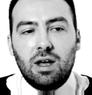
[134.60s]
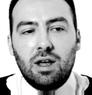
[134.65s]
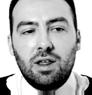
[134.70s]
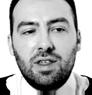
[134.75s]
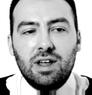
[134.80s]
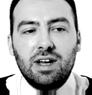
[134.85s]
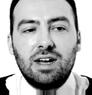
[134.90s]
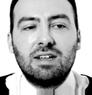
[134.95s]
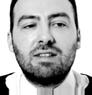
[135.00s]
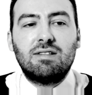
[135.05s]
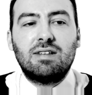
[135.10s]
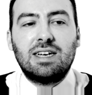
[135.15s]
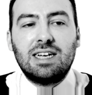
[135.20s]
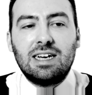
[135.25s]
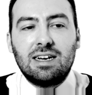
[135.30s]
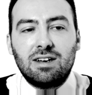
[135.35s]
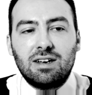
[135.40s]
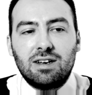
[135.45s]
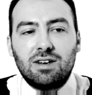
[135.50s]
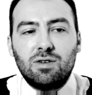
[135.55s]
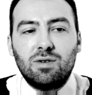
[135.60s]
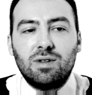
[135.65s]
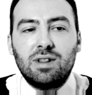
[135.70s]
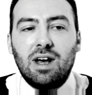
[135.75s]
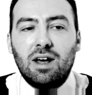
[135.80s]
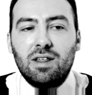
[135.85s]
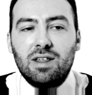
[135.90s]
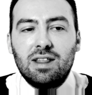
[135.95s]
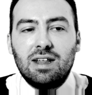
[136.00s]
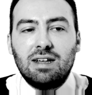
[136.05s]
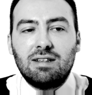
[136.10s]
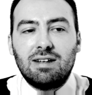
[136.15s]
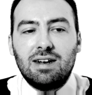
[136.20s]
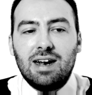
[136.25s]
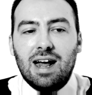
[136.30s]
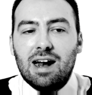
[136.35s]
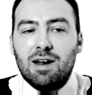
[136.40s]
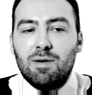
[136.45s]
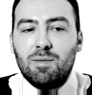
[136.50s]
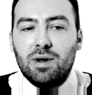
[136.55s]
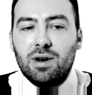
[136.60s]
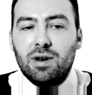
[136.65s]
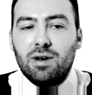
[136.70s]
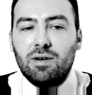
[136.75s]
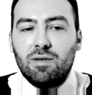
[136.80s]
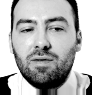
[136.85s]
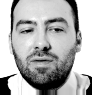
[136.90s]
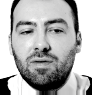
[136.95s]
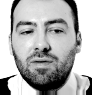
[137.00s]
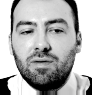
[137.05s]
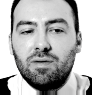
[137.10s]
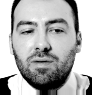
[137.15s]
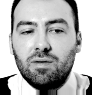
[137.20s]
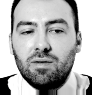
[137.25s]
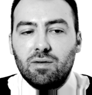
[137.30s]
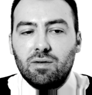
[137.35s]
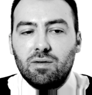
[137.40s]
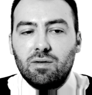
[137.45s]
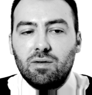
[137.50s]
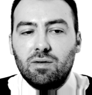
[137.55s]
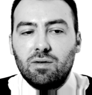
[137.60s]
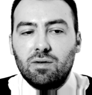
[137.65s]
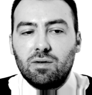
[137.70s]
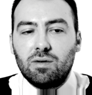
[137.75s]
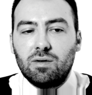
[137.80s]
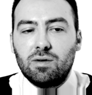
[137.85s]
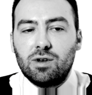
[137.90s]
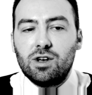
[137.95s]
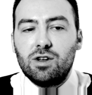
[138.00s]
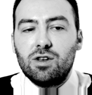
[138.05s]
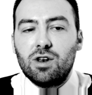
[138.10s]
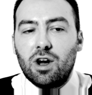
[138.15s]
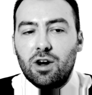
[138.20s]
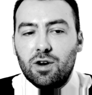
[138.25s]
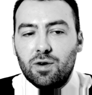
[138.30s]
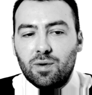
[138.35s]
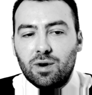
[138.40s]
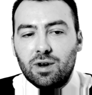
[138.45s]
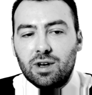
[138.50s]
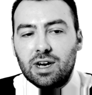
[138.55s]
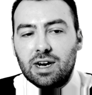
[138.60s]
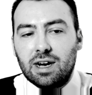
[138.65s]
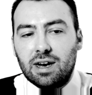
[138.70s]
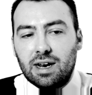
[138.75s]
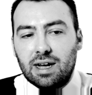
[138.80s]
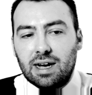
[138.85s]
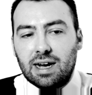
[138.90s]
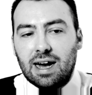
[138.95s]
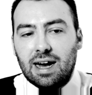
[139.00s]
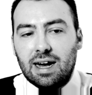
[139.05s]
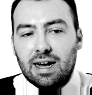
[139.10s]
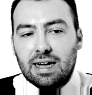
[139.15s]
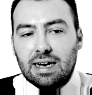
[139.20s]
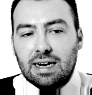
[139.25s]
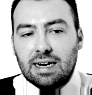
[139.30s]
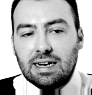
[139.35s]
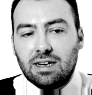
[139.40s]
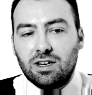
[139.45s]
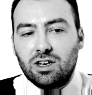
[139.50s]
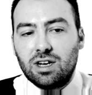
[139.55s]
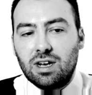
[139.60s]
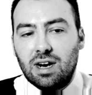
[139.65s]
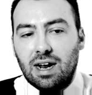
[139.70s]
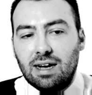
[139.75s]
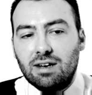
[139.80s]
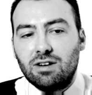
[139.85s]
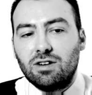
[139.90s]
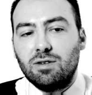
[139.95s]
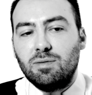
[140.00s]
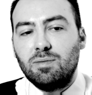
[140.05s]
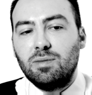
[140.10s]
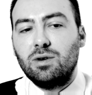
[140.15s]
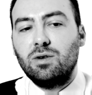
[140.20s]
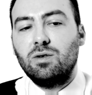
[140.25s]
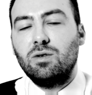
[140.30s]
I think there's an element of, you know what you're gonna get in each collection, but